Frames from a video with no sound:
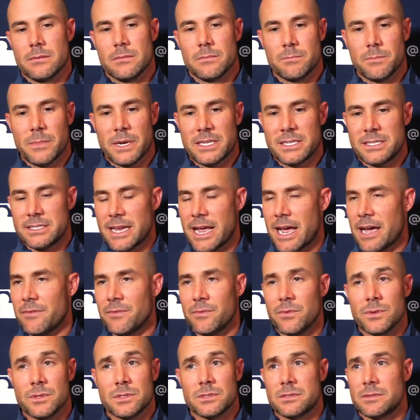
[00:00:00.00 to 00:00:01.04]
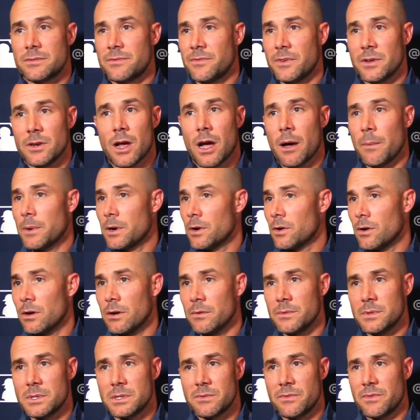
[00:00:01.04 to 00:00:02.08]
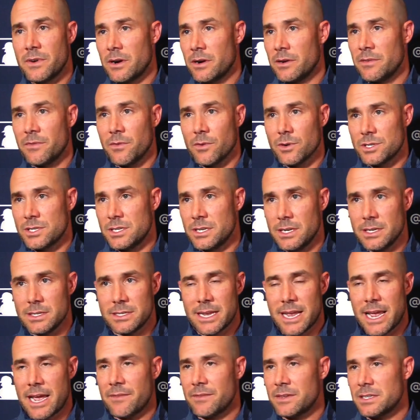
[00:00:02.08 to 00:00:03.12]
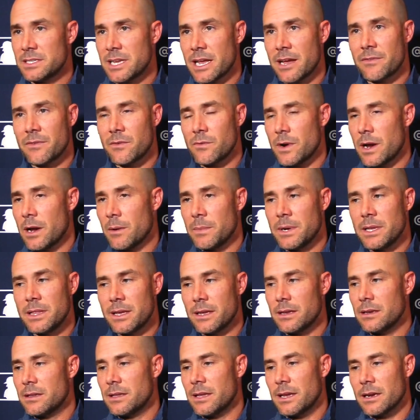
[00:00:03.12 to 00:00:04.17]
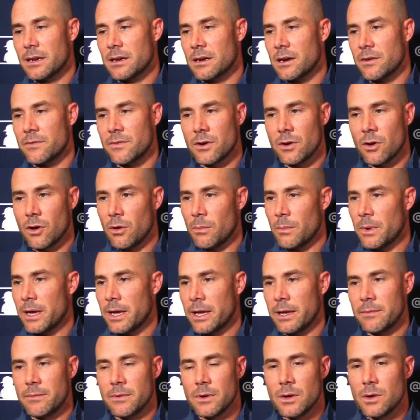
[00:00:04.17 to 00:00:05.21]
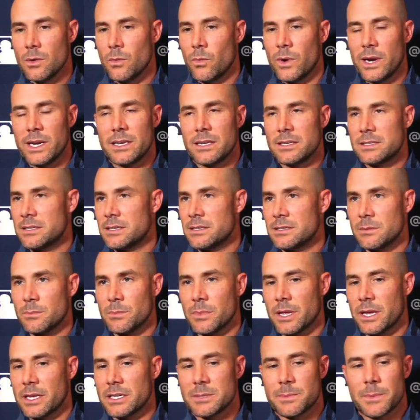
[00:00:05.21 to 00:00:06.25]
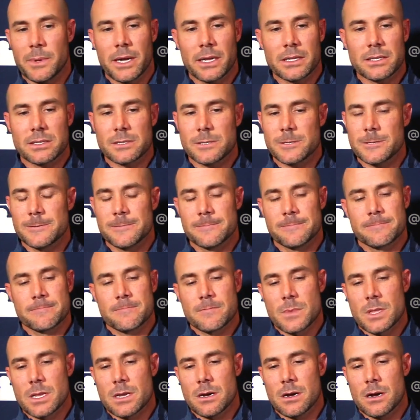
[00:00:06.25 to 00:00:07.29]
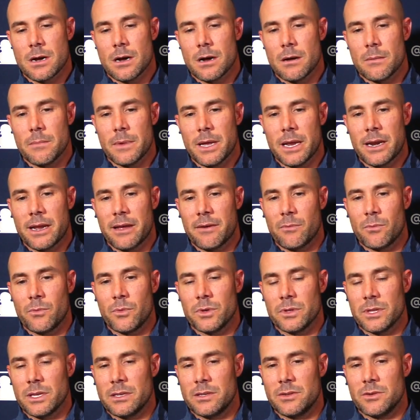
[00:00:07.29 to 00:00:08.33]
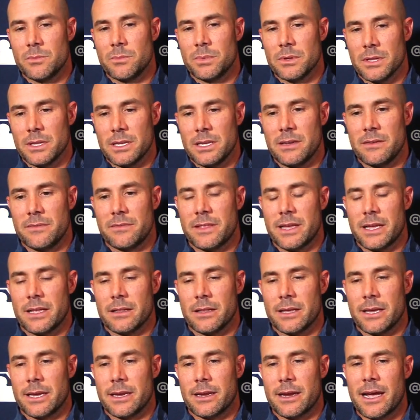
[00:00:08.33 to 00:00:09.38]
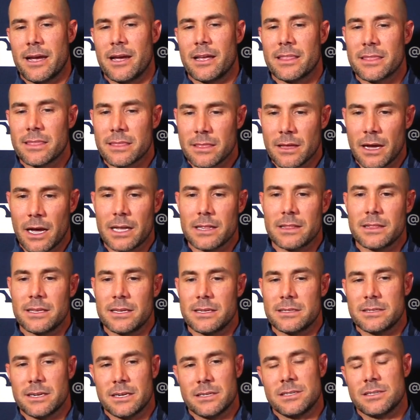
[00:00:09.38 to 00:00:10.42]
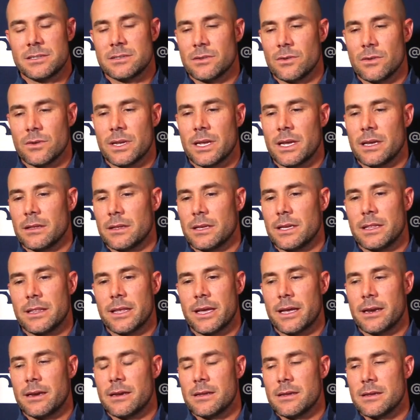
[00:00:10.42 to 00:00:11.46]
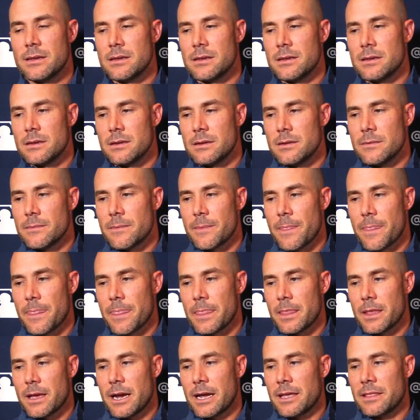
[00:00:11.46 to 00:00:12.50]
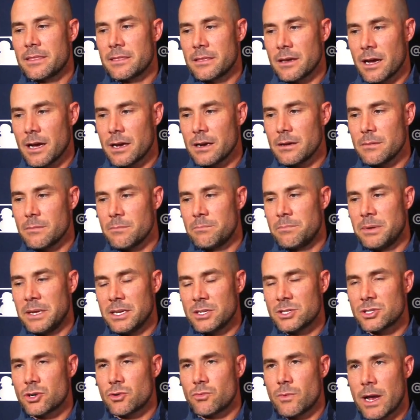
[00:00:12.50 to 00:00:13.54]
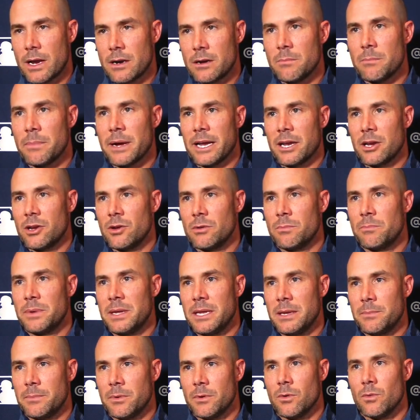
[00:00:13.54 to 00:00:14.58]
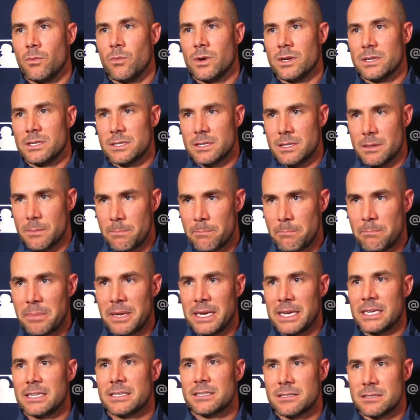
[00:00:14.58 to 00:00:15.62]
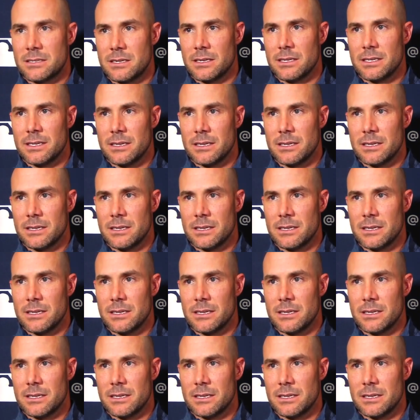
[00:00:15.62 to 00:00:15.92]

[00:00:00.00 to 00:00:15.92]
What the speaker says: My staff was phenomenal. I was very fortunate to have a staff around me that covered all my weaknesses and blind spots. And I really do believe that, like, I thought this, and I just told Kelly that I thought being surrounded by good people was the biggest